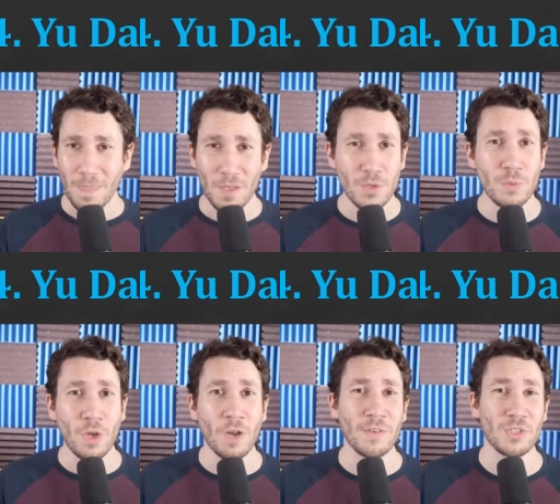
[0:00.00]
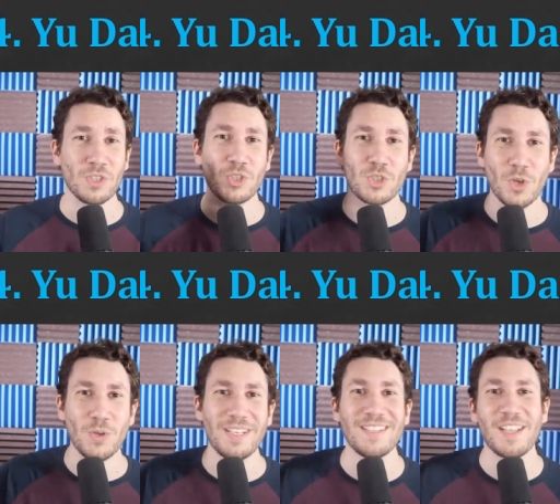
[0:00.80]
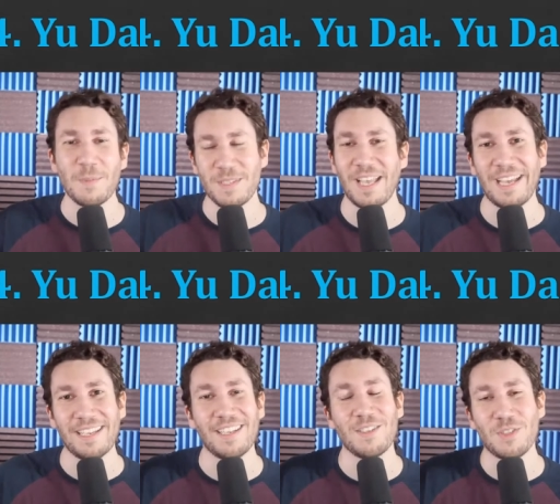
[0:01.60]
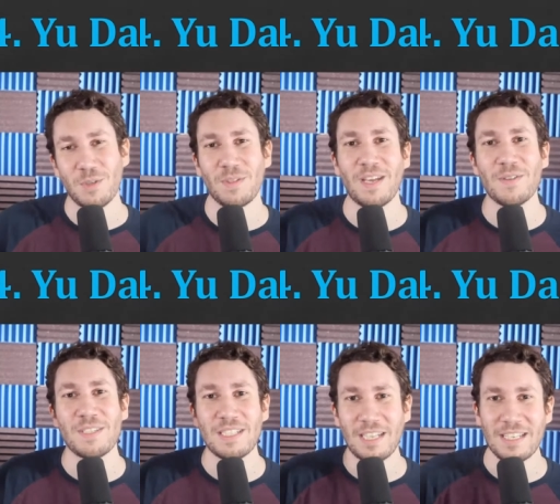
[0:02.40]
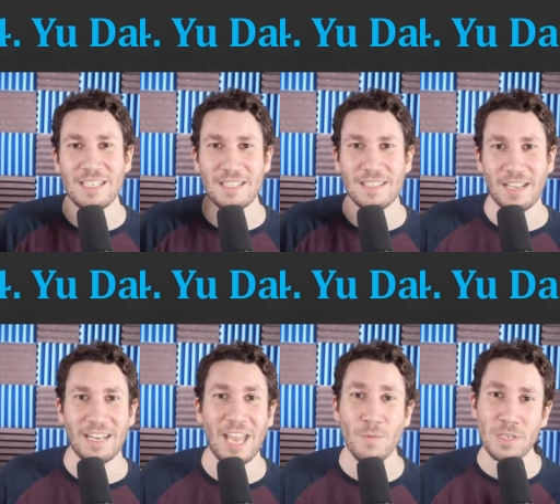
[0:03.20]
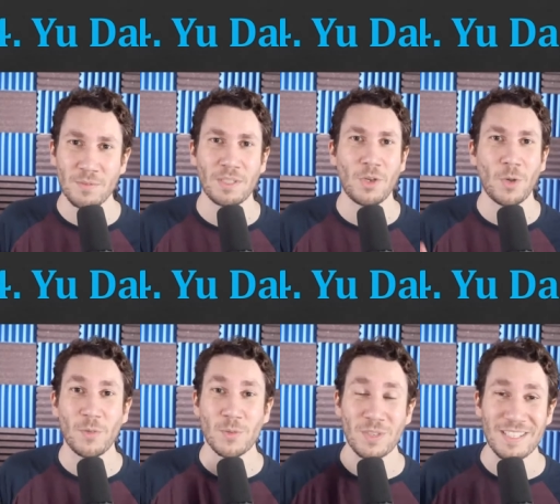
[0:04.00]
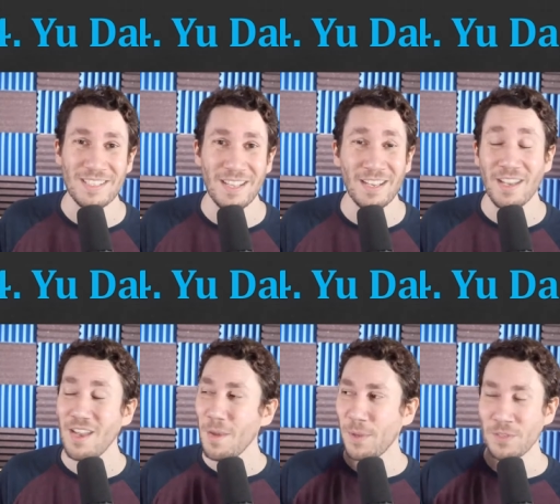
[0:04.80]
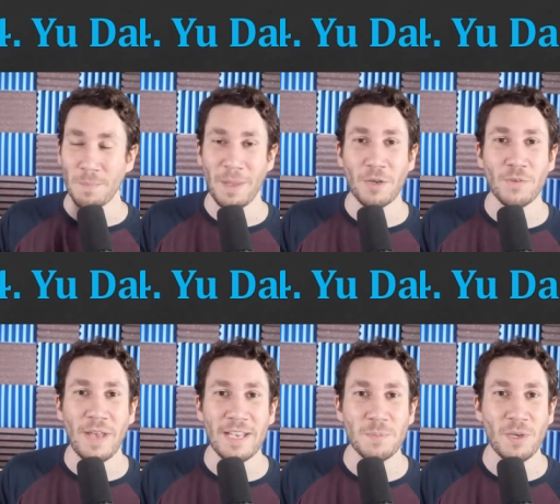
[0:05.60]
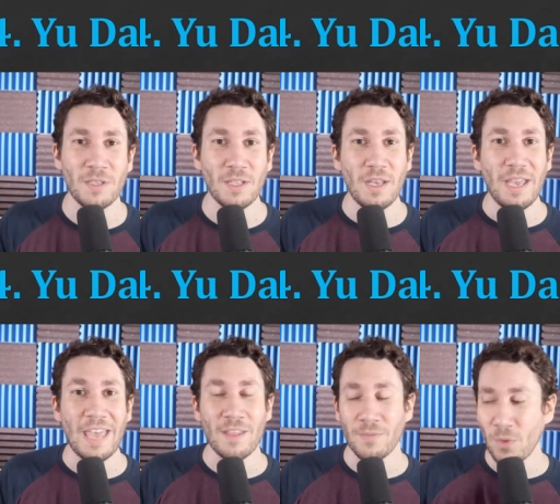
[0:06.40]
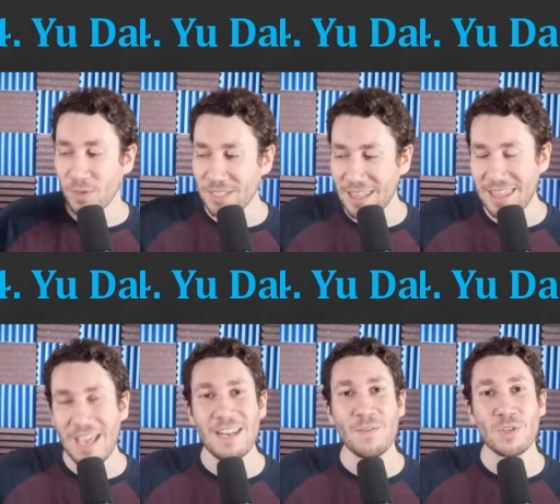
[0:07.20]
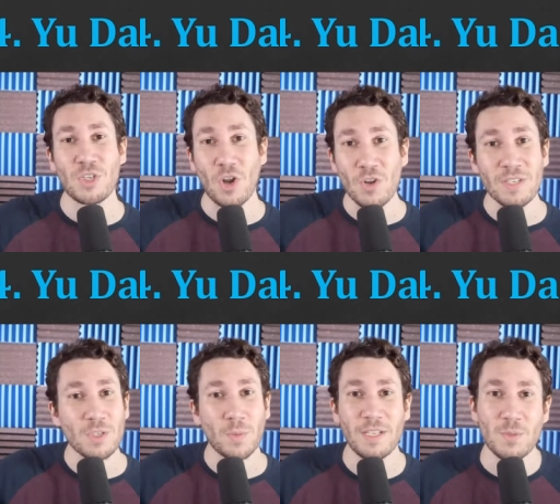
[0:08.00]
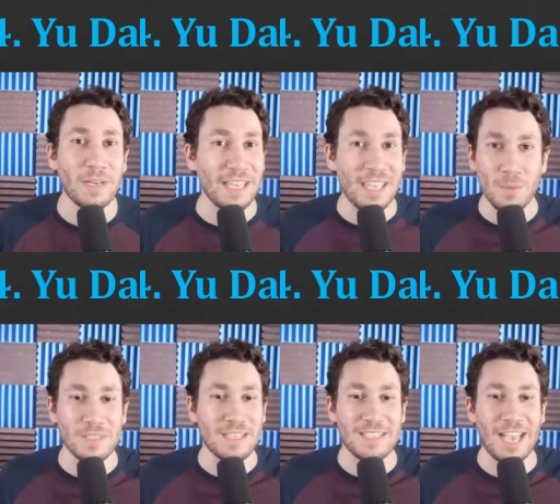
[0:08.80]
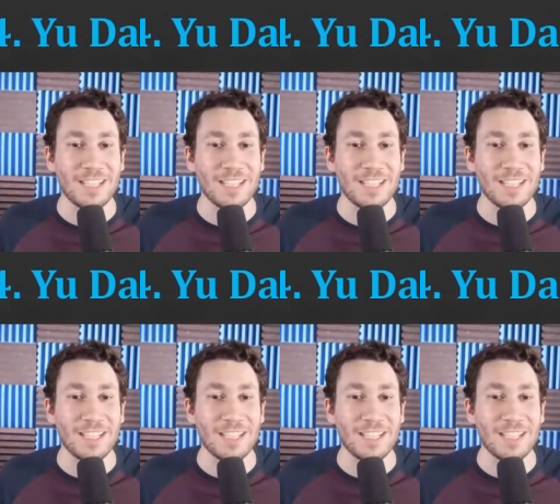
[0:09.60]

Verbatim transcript: Yu Darvish showed his upside in 2019, the second half. We didn't really know if it was going to stick, but it was a better fastball. And then, of course, then it returned in 2020. It was exactly